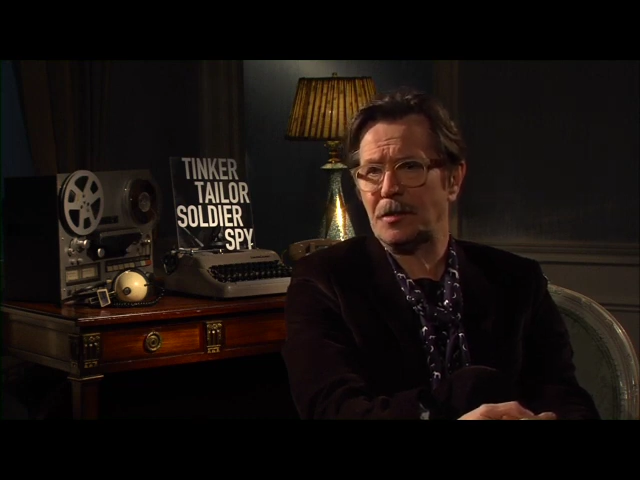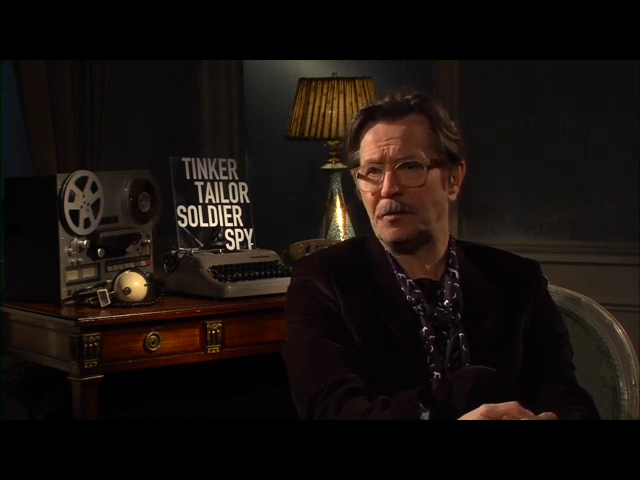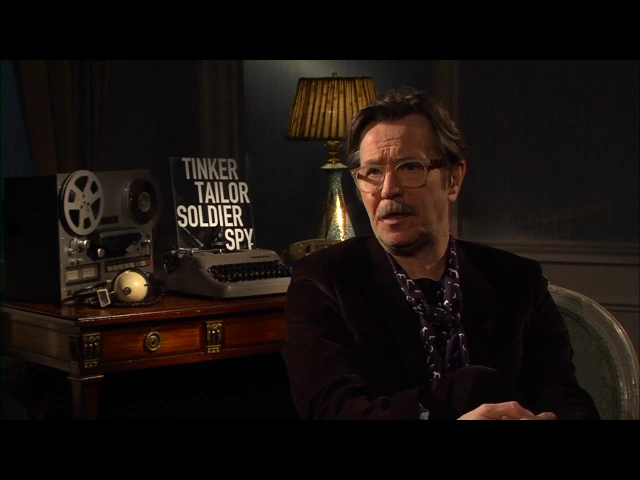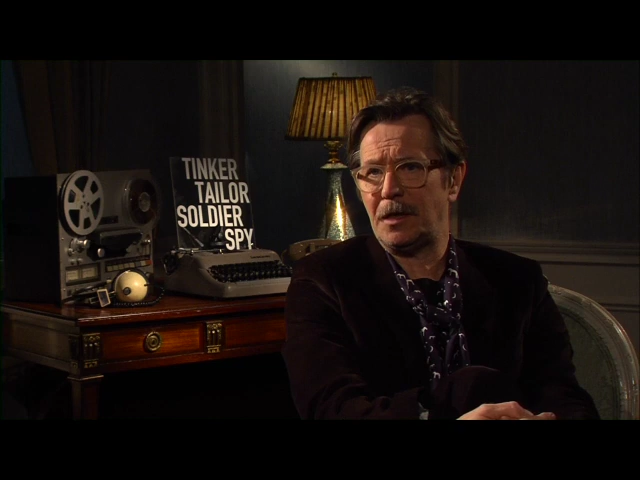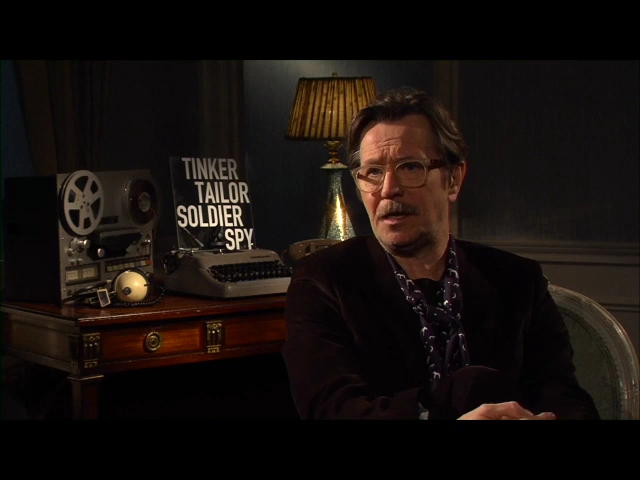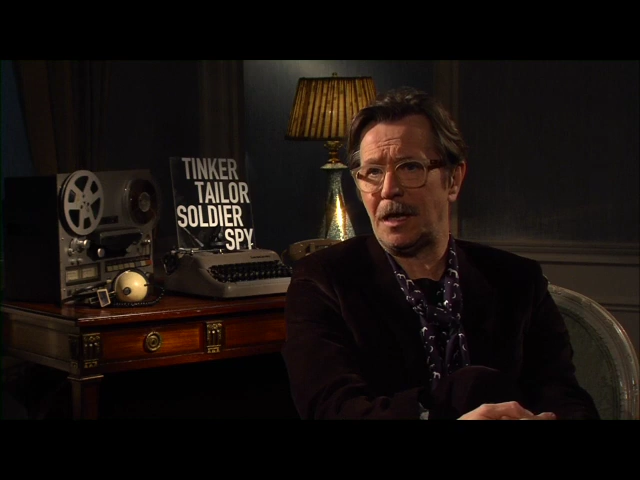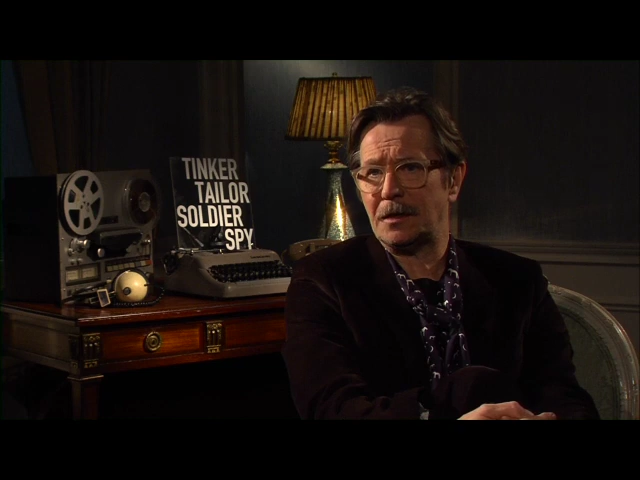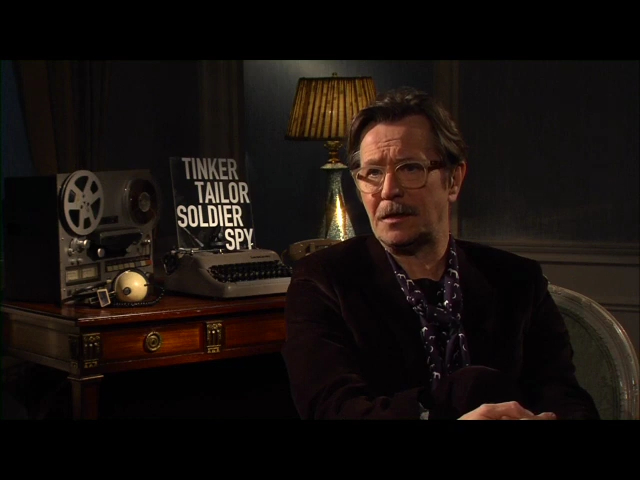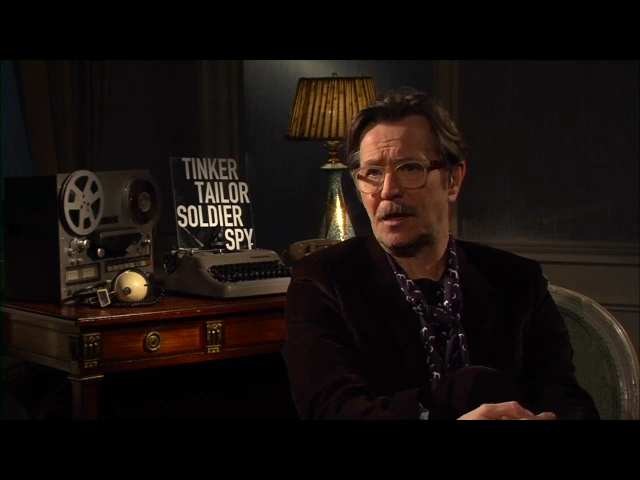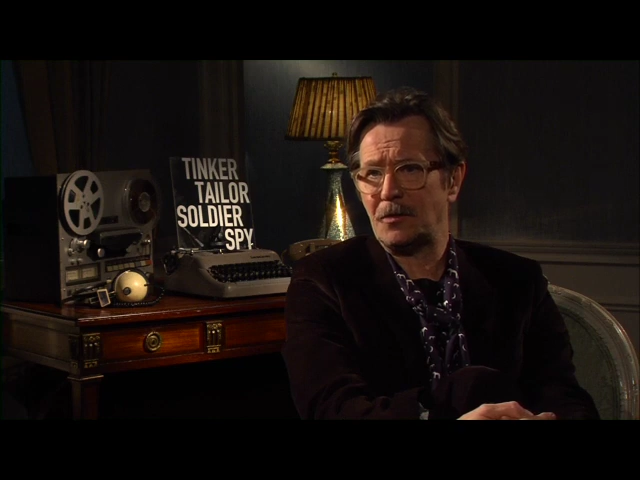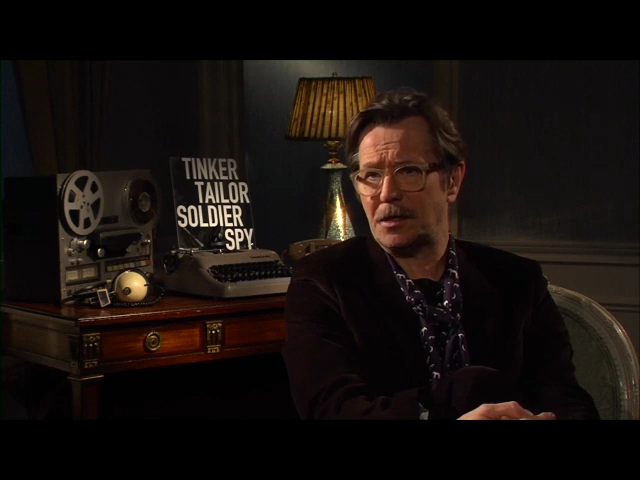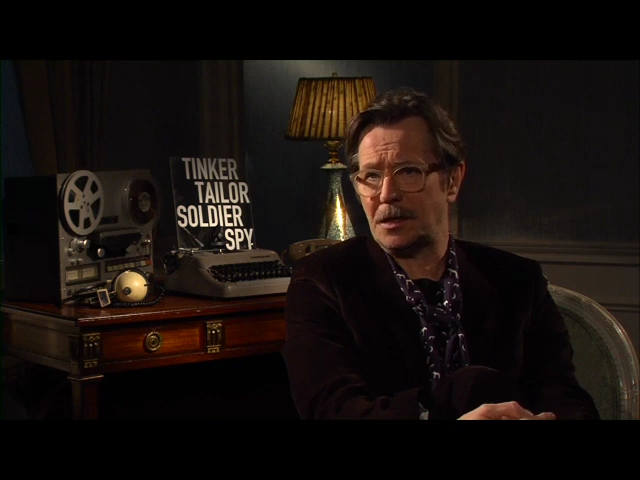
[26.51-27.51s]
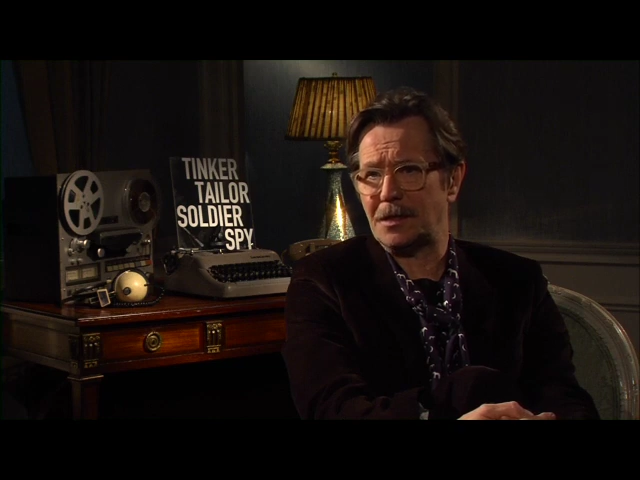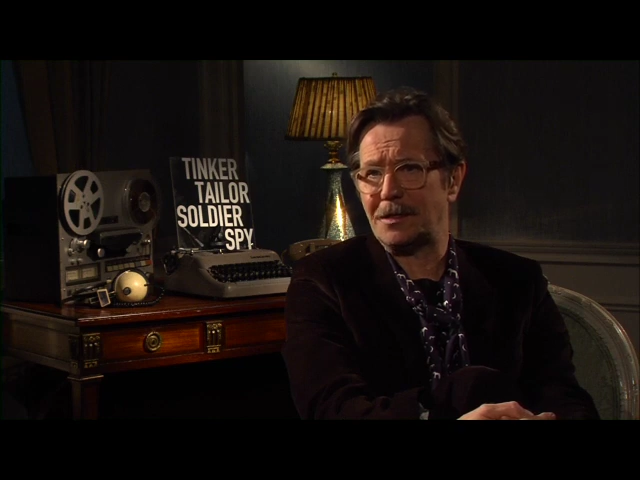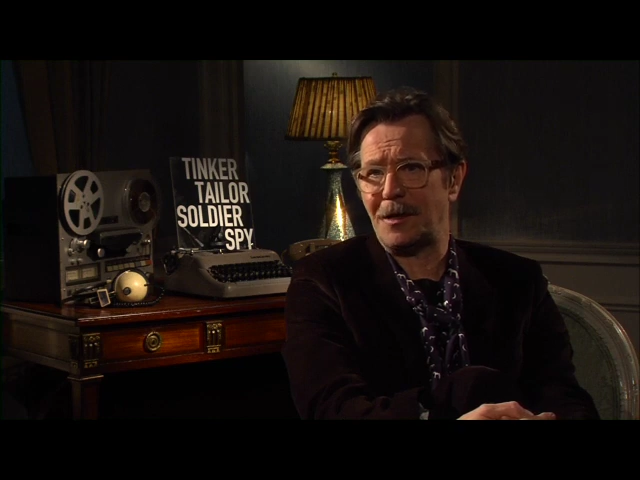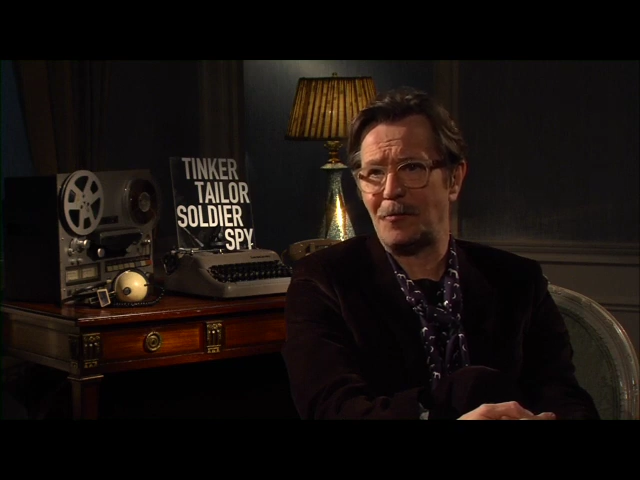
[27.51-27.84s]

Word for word: to be unnoticed.